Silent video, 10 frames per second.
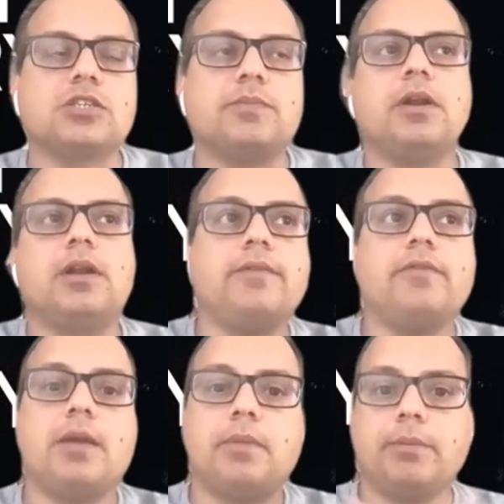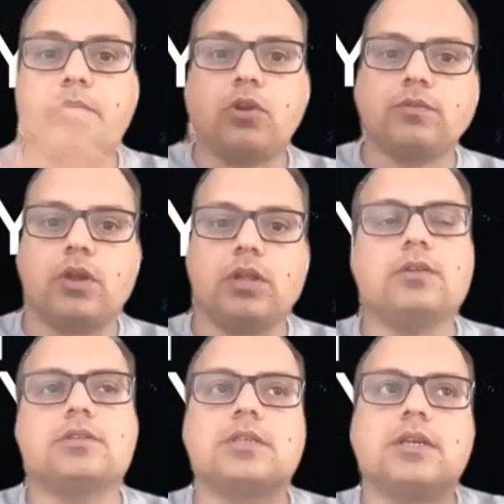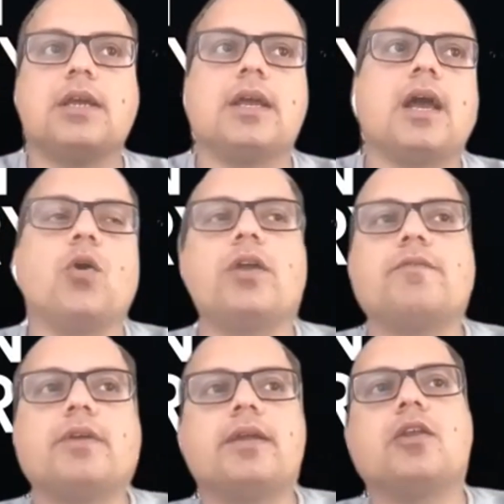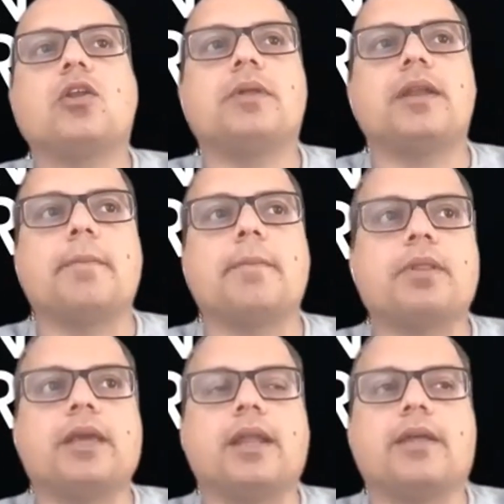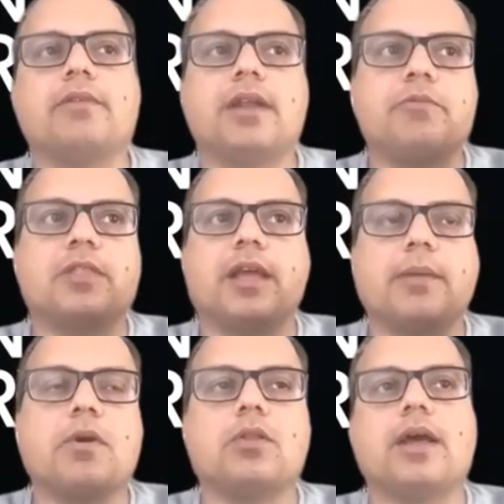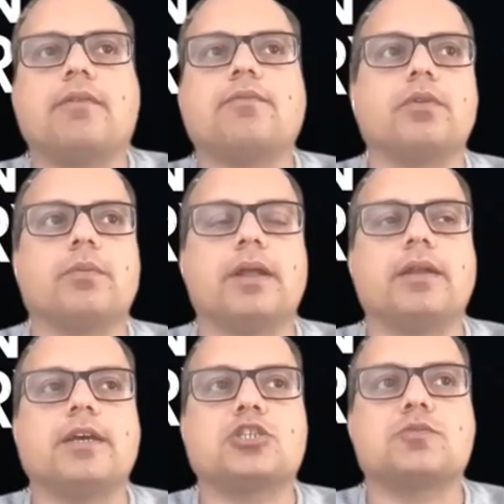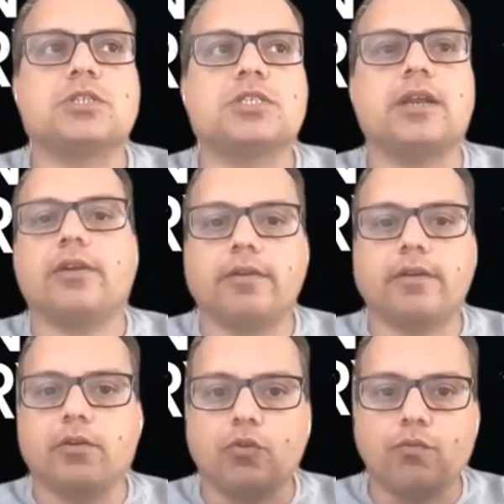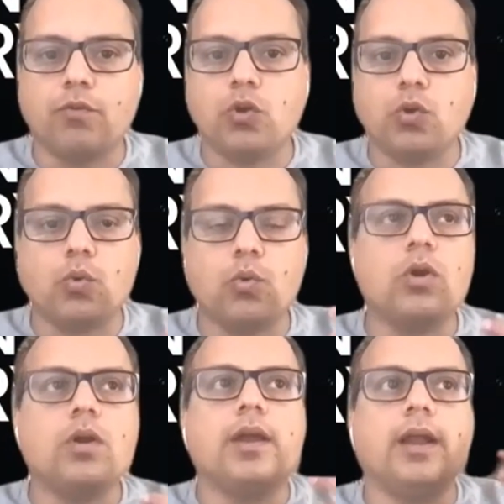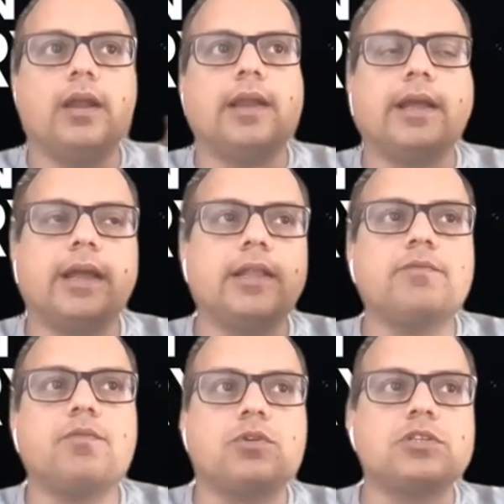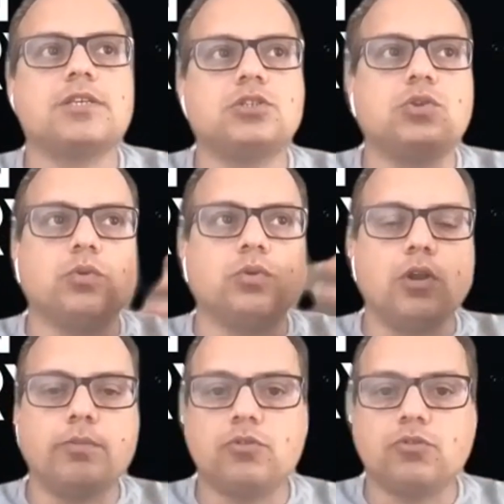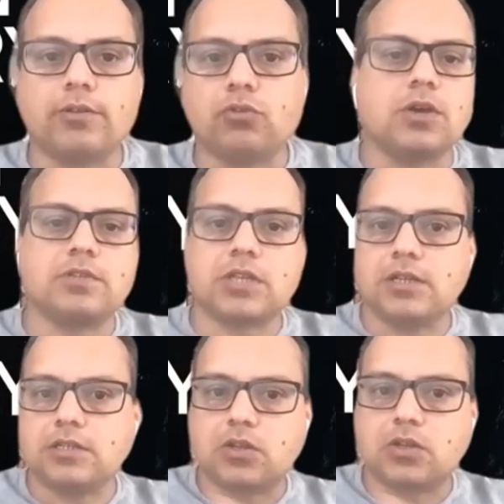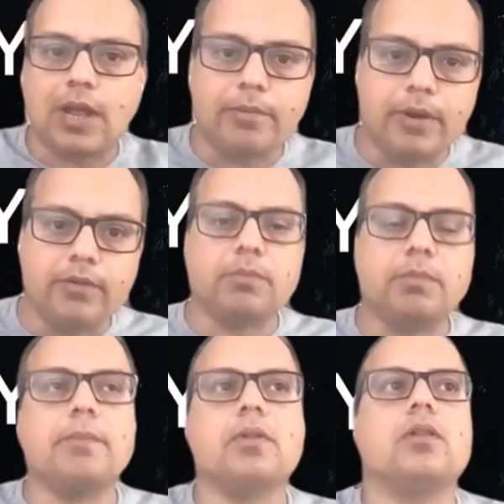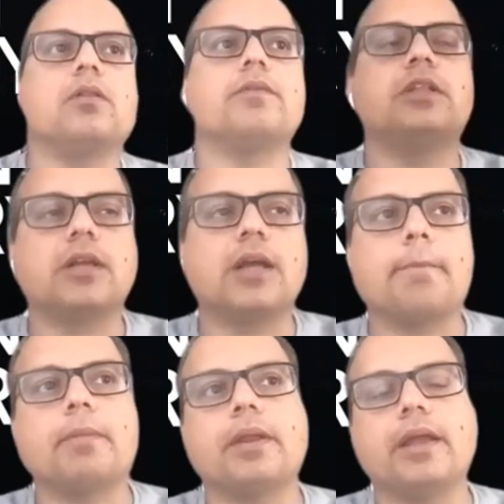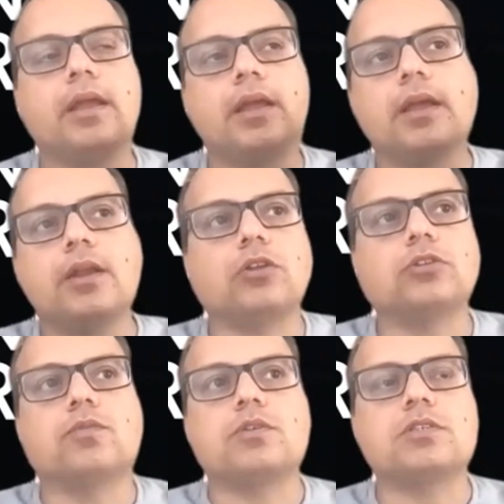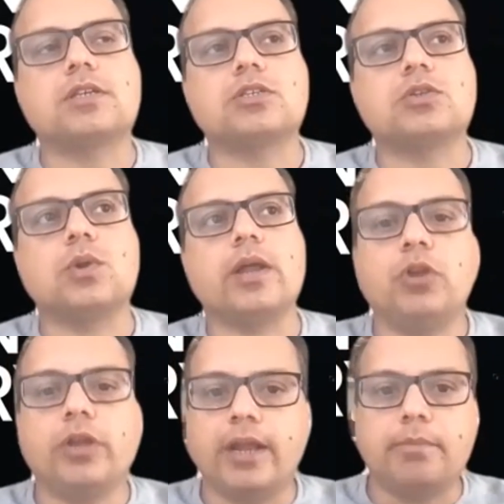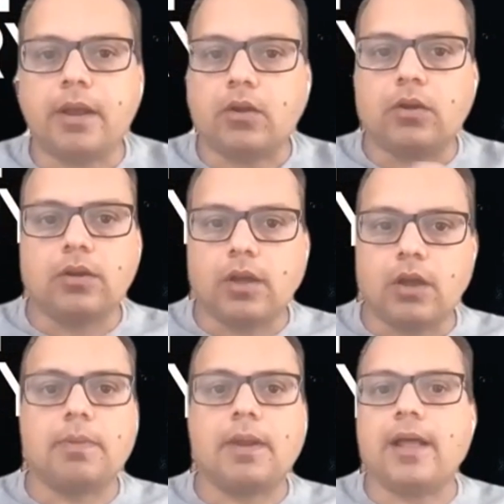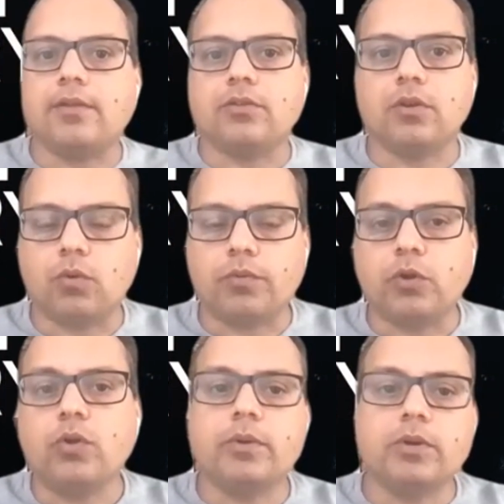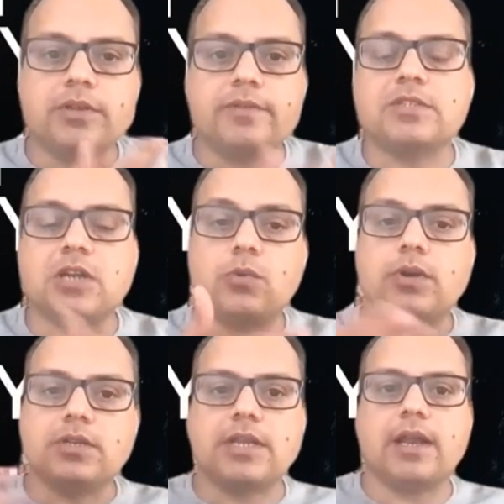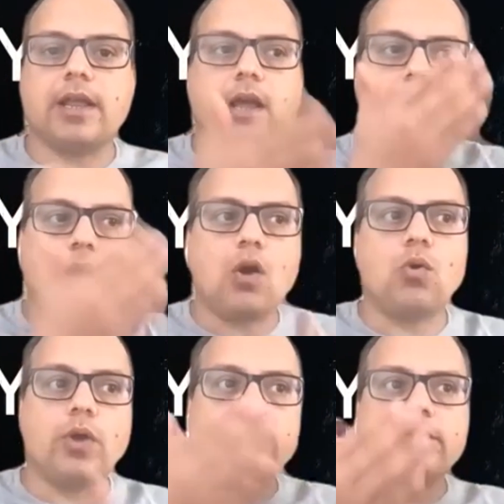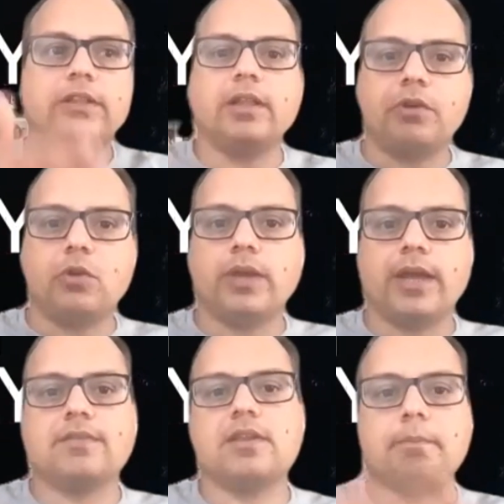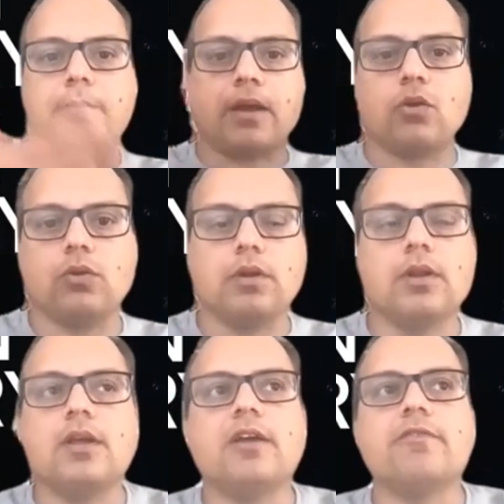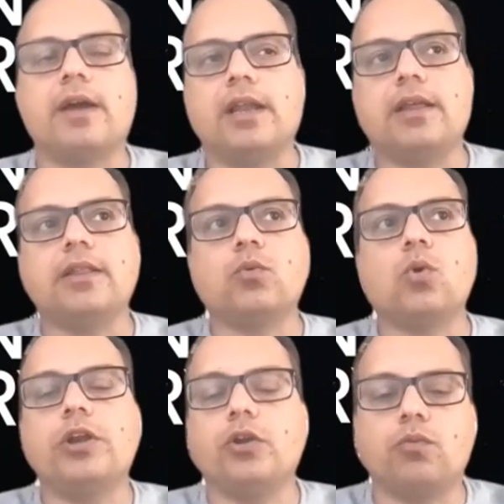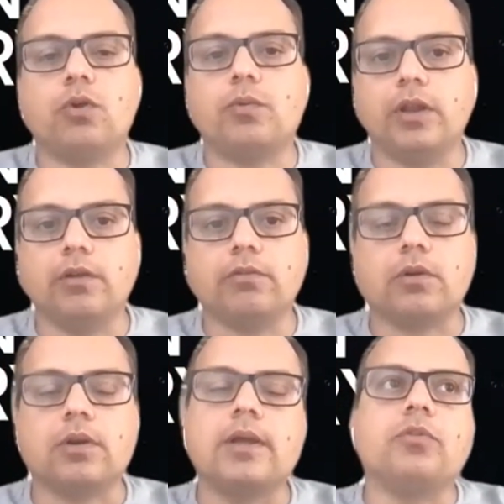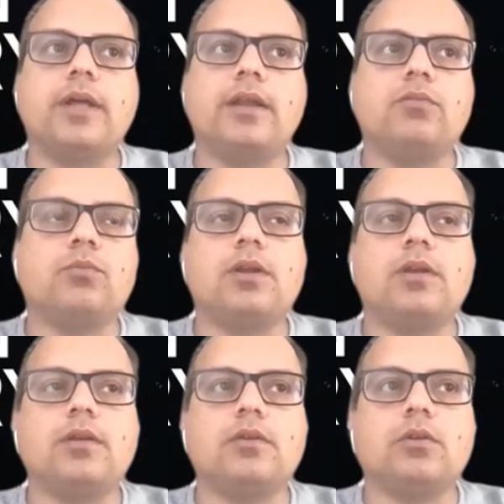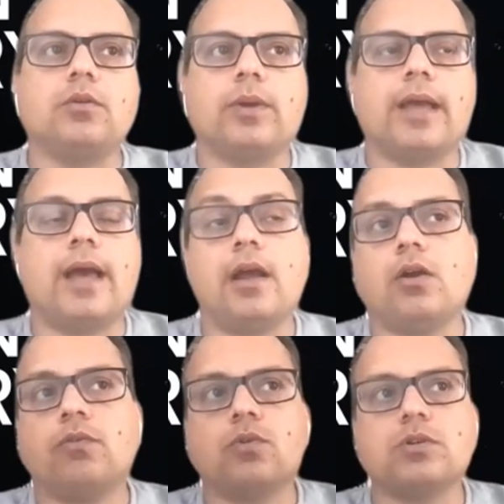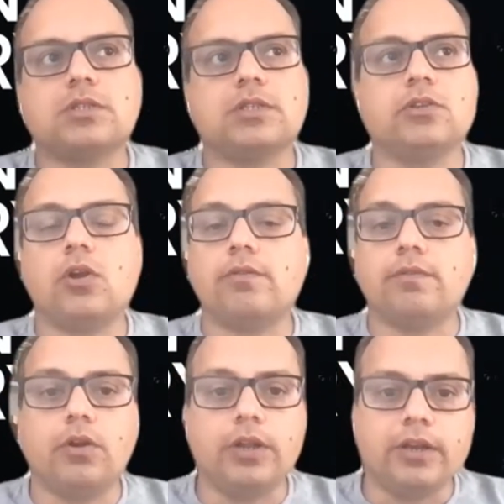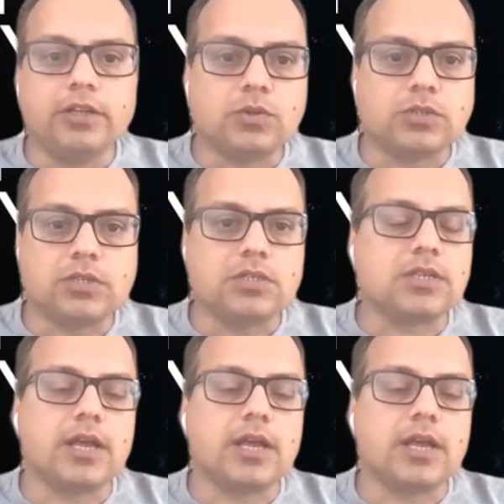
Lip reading: Similarly, we are building products for others. How can we develop that empathy? And every time we think about that from that customer-centric view, it then forces us to develop those kind of soft skills, collaborate with people within the company. It also forces us to communicate better our plans and what we're doing, because then we start to understand like how everything that we're doing has an impact on finally the quality of what we deliver. So that is one quick hack. Of course, there's a lot of learning resources.